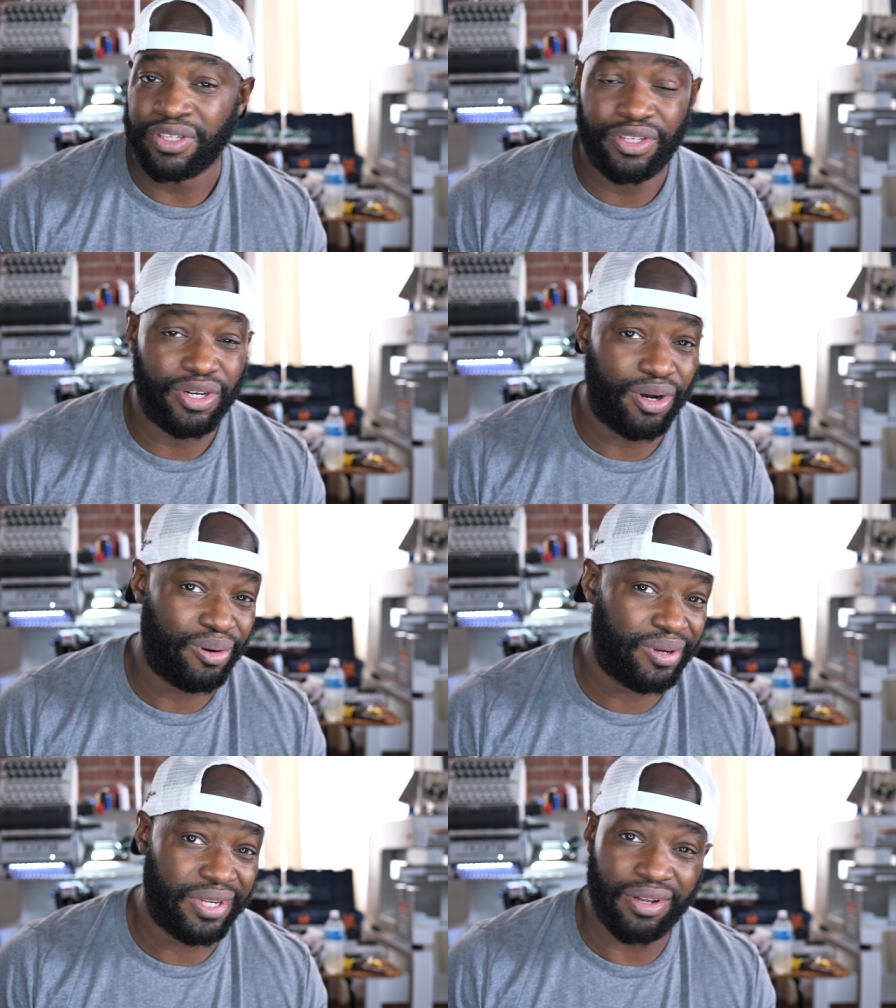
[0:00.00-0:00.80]
you
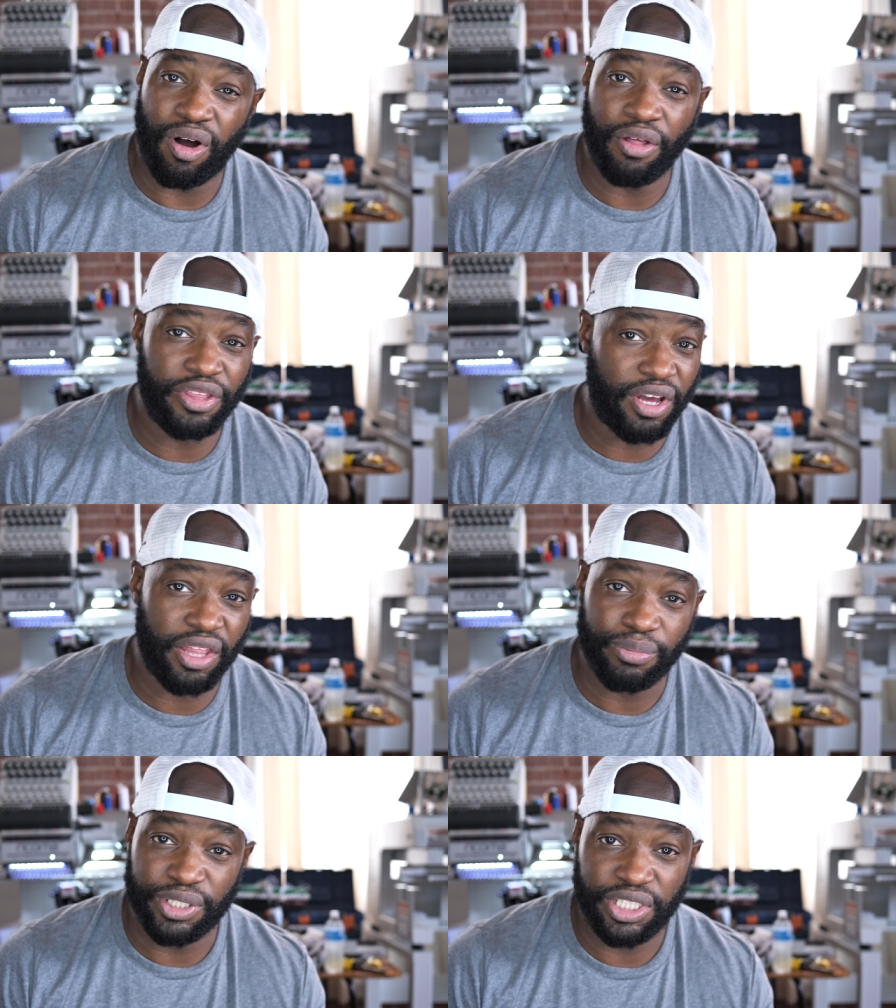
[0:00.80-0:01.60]
know, and all the
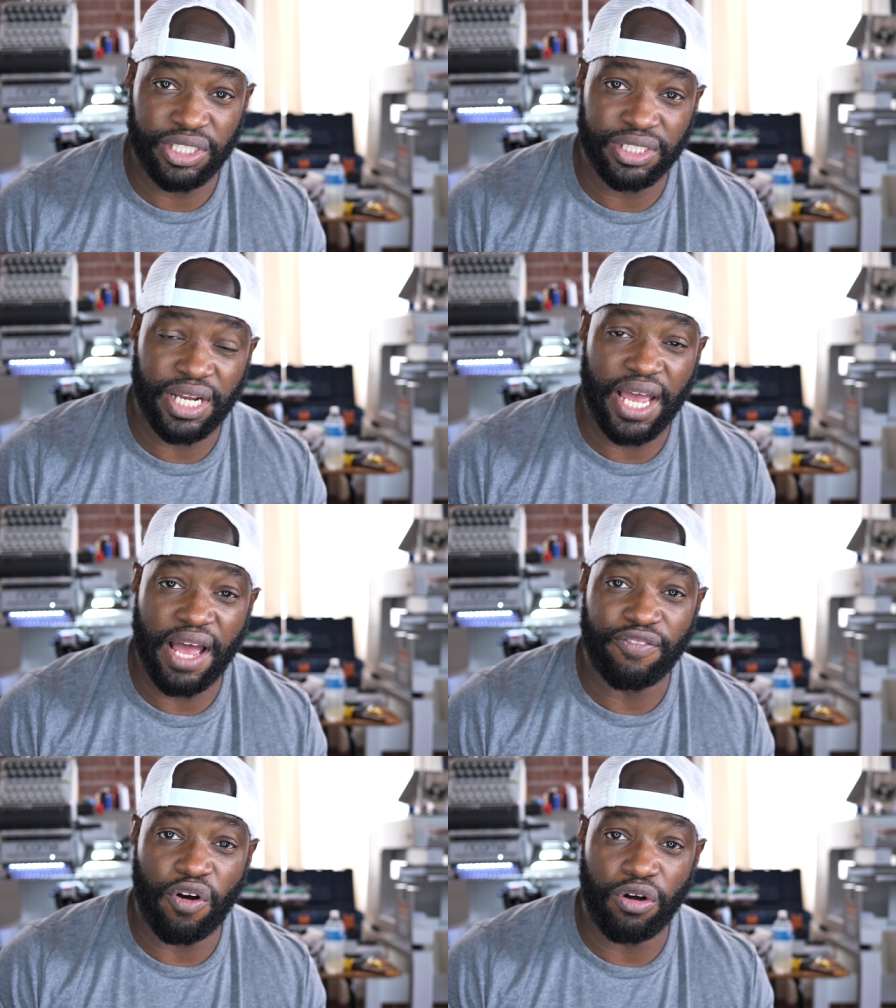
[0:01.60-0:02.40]
other machines that I
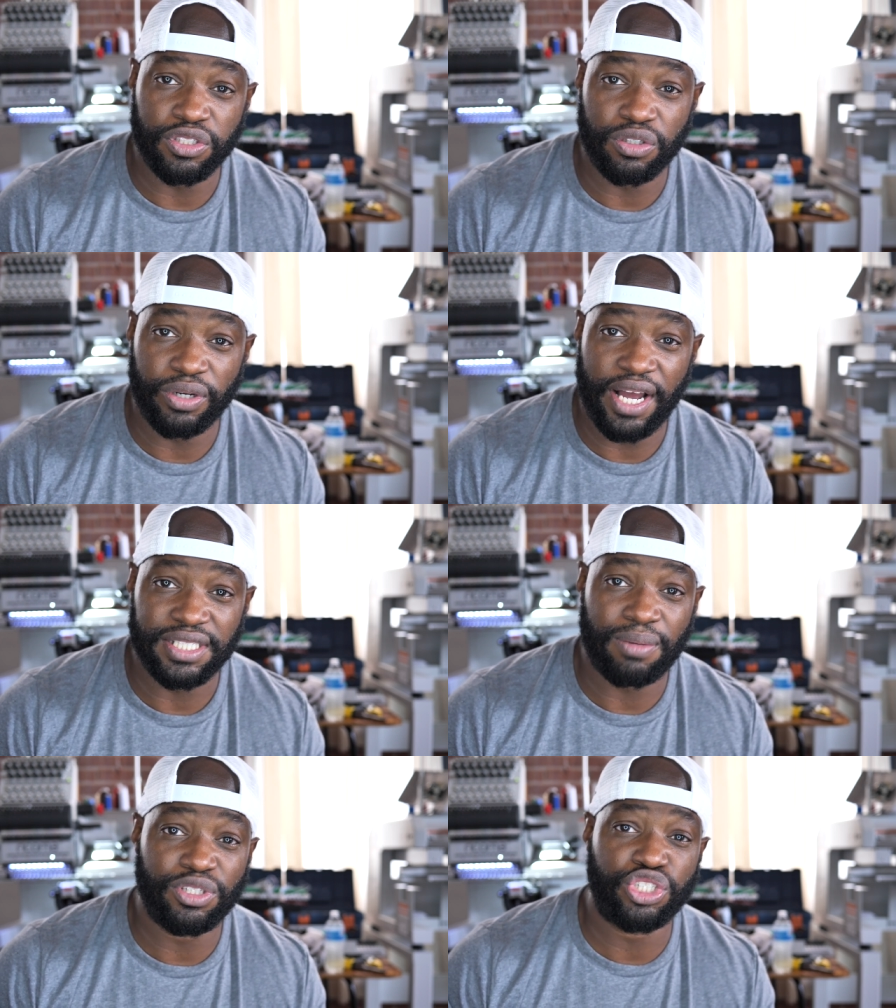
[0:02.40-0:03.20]
have also,
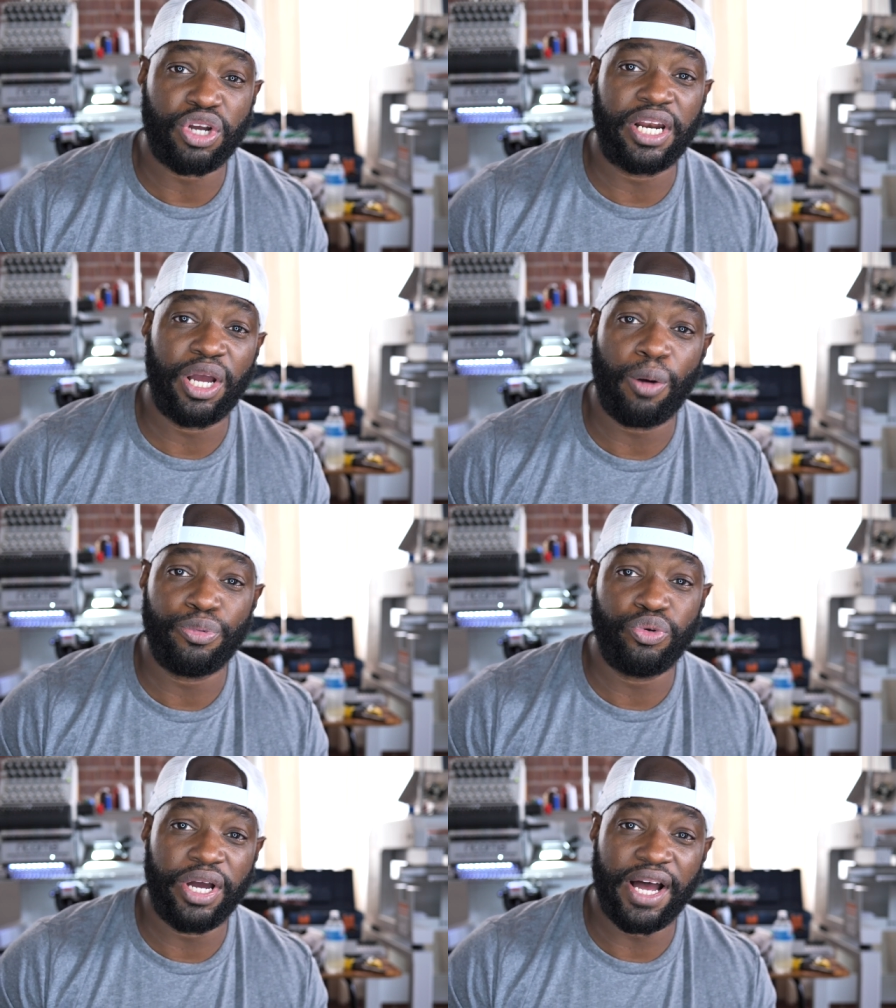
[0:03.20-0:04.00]
guys. I'm just trying to help
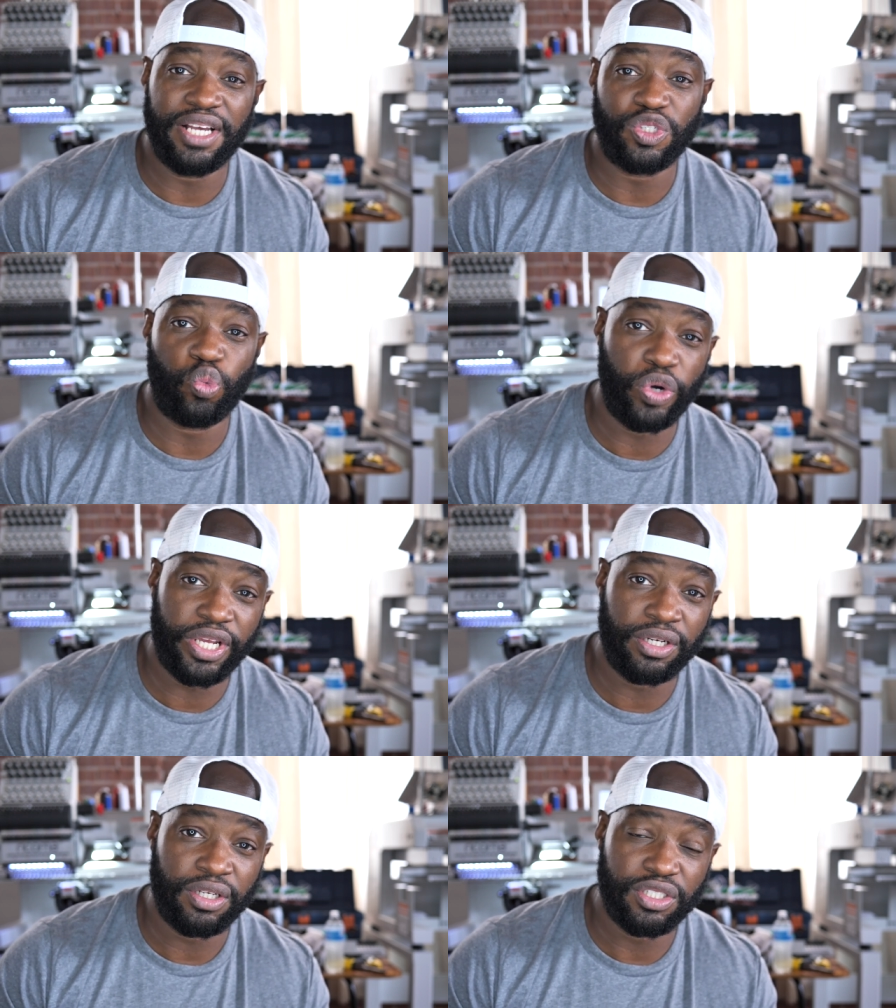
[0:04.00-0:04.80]
you guys
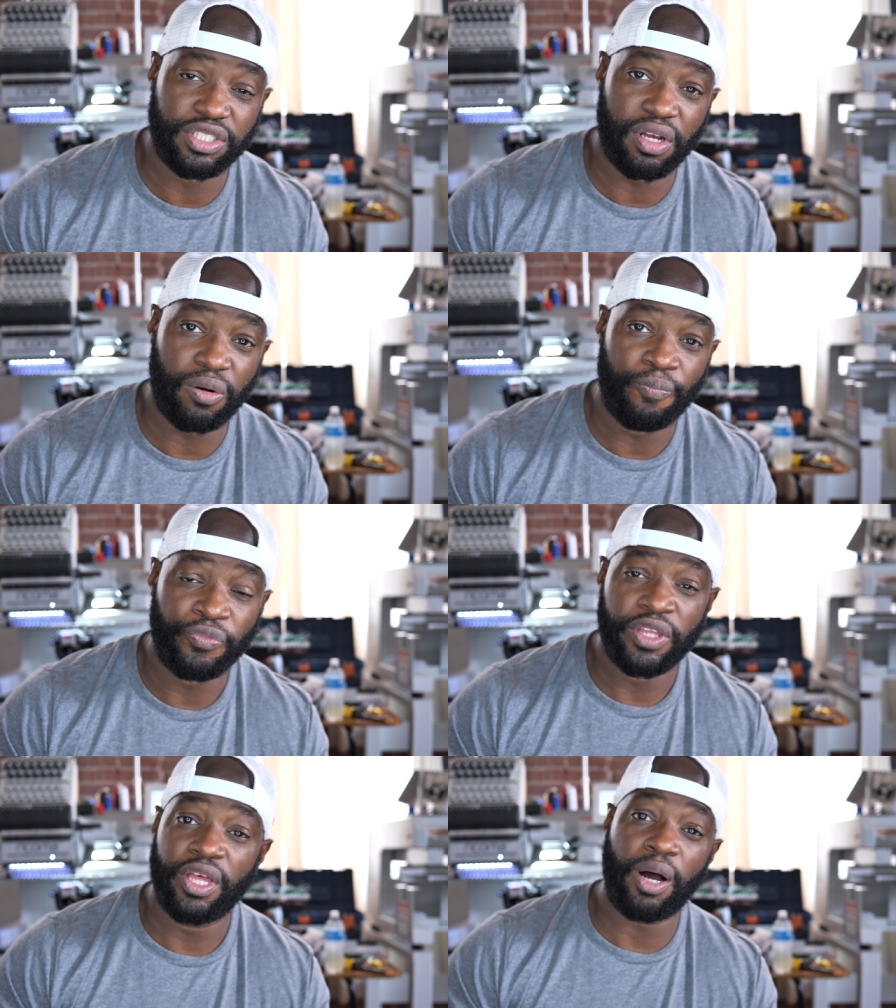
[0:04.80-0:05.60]
win, so
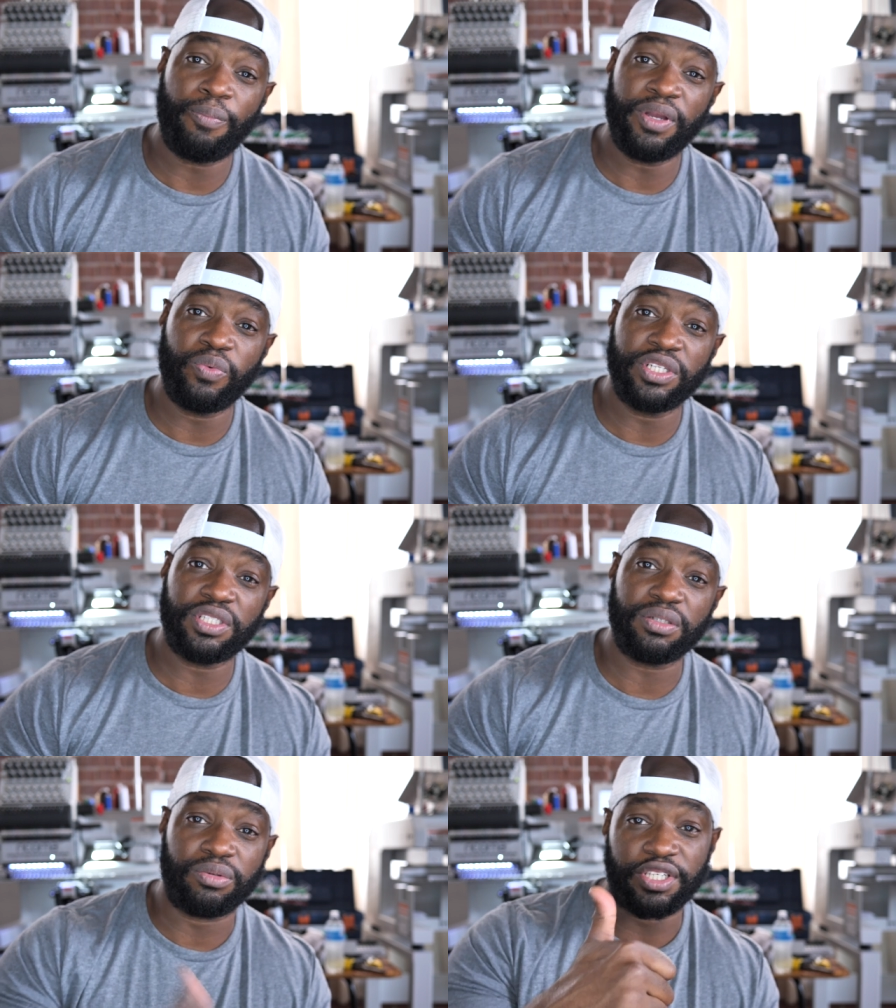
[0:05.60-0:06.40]
help me win
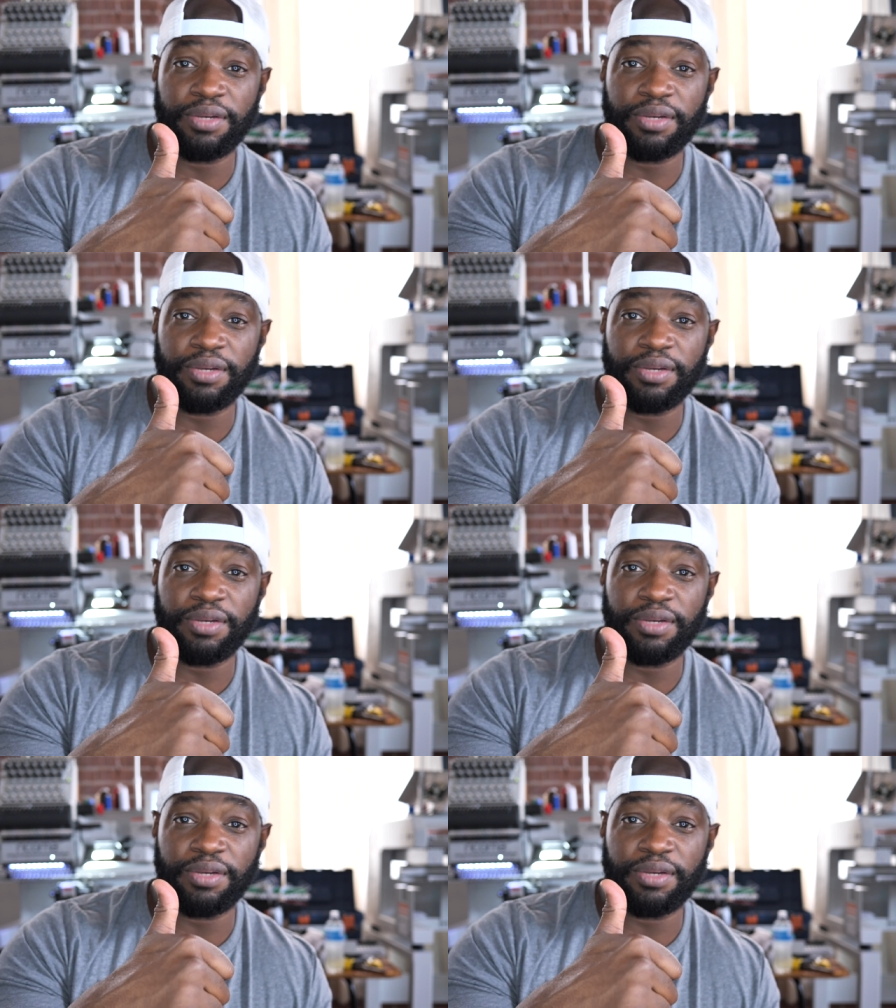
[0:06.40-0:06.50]
too.